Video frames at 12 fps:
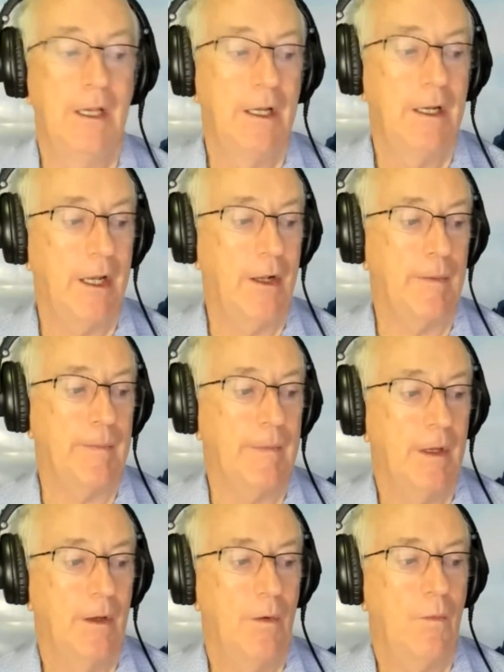Now,
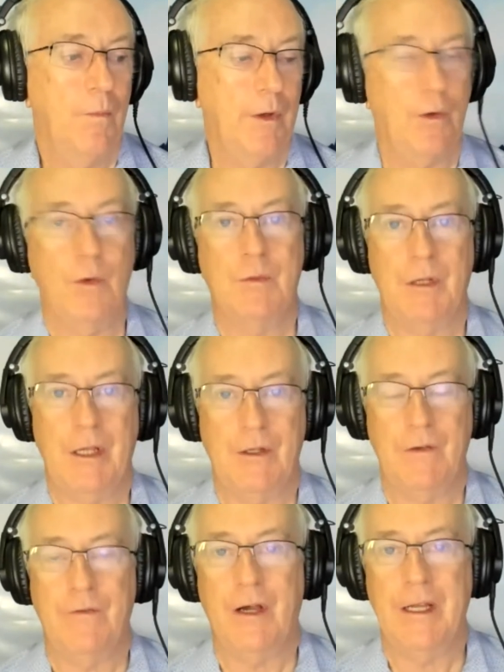because we'd
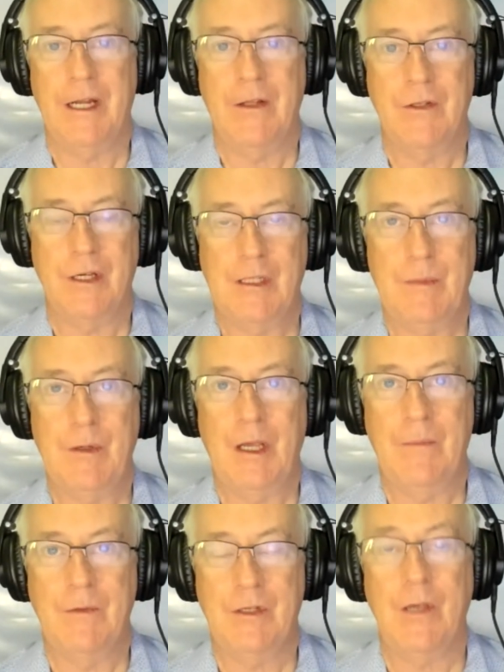let the finance sector
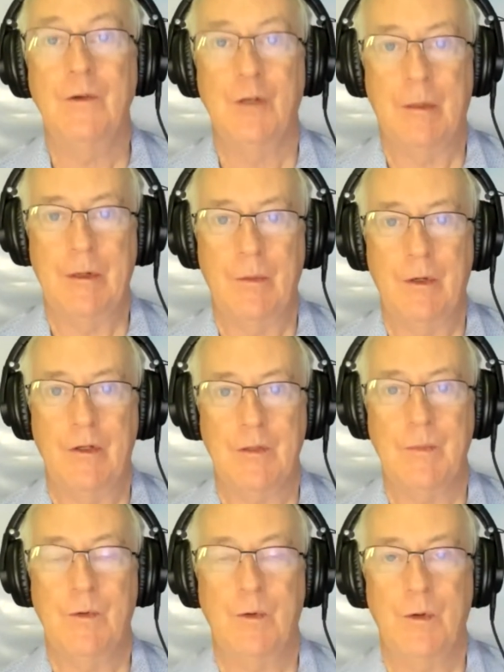become so dominant
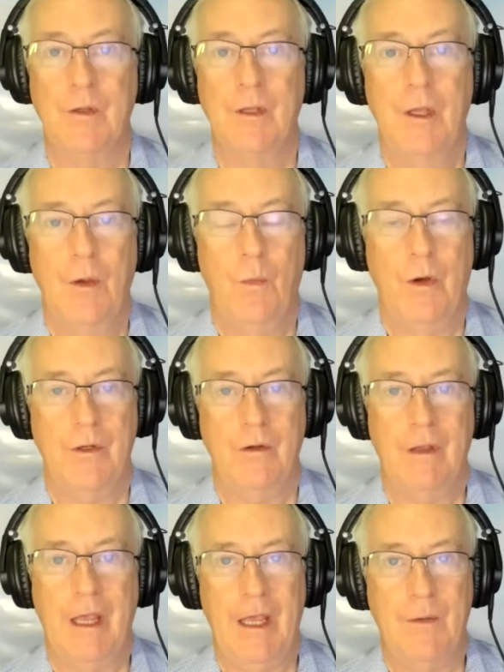once more, what
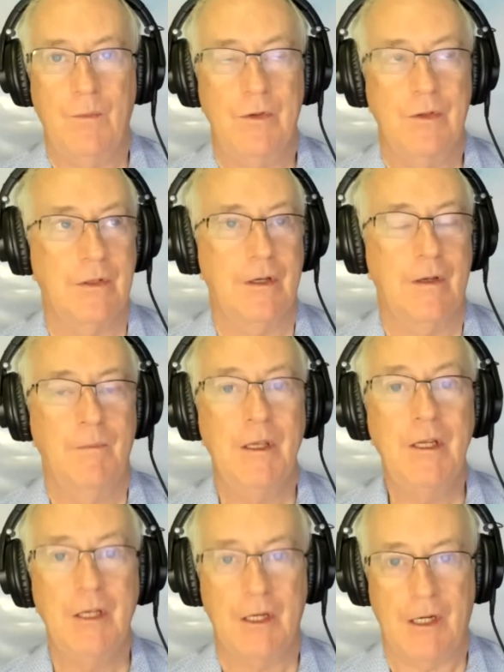you had was
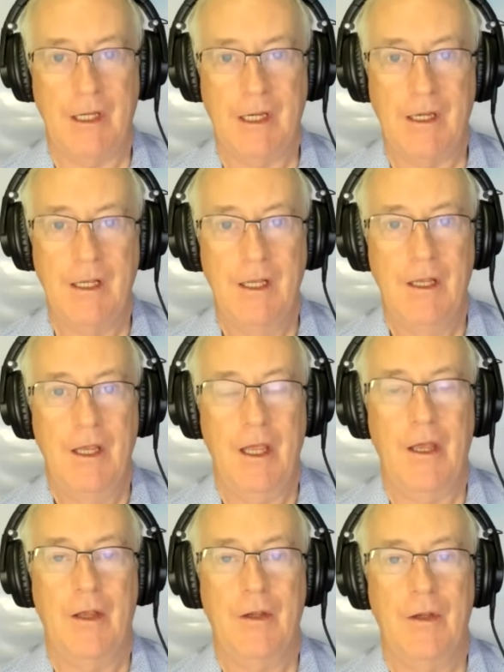immediately
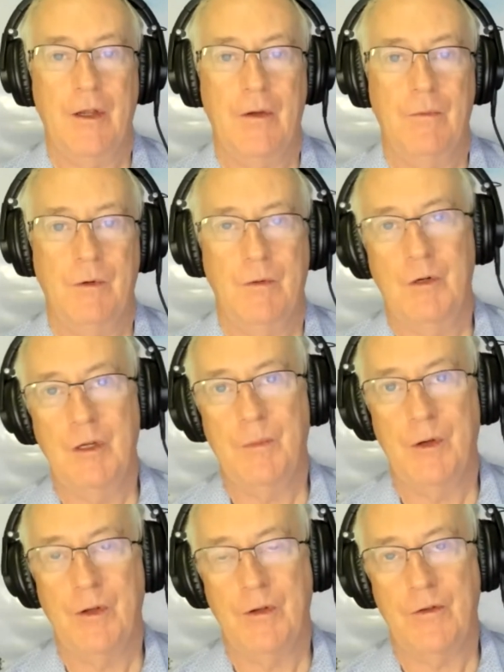a, a
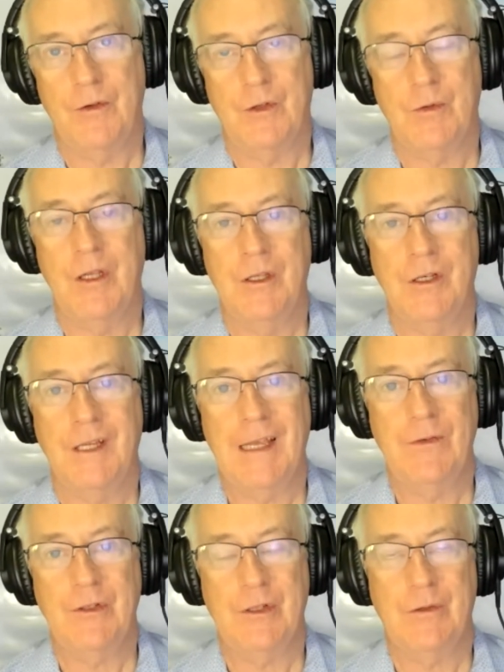rebirth of the trend that
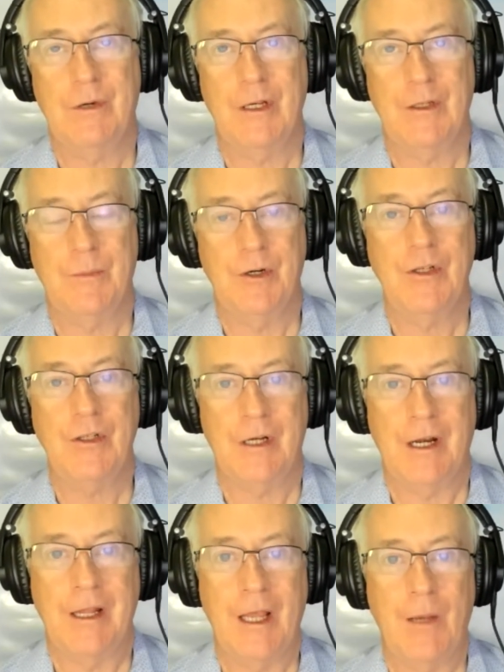gave us the Great
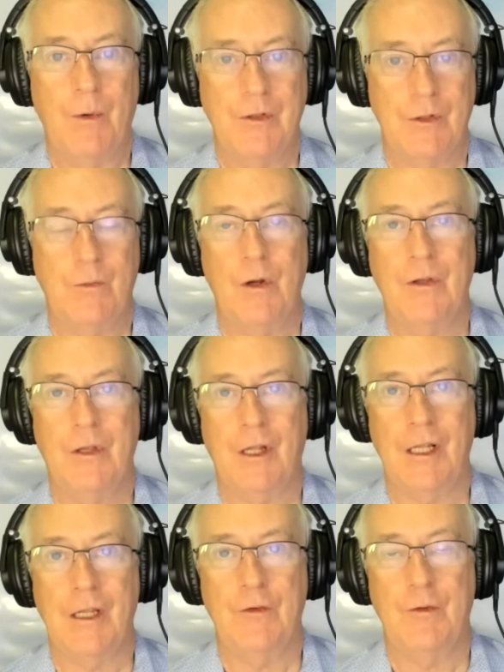Depression, and that was a growth in
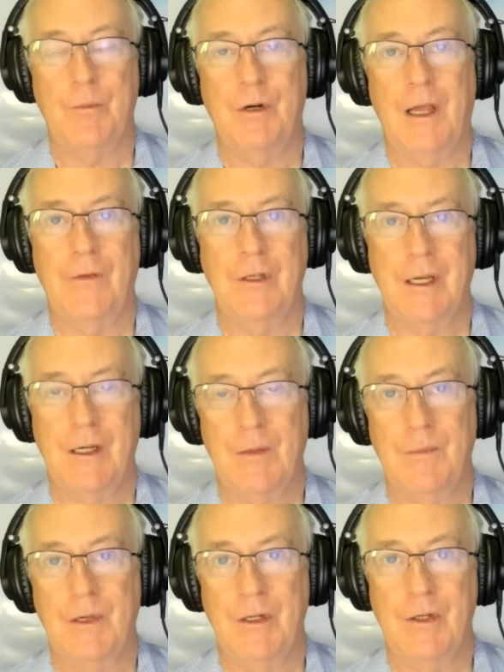the level of private debt
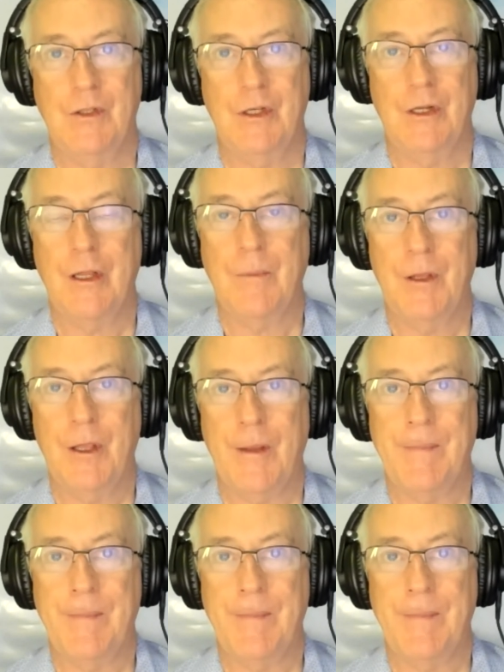compared to G D P.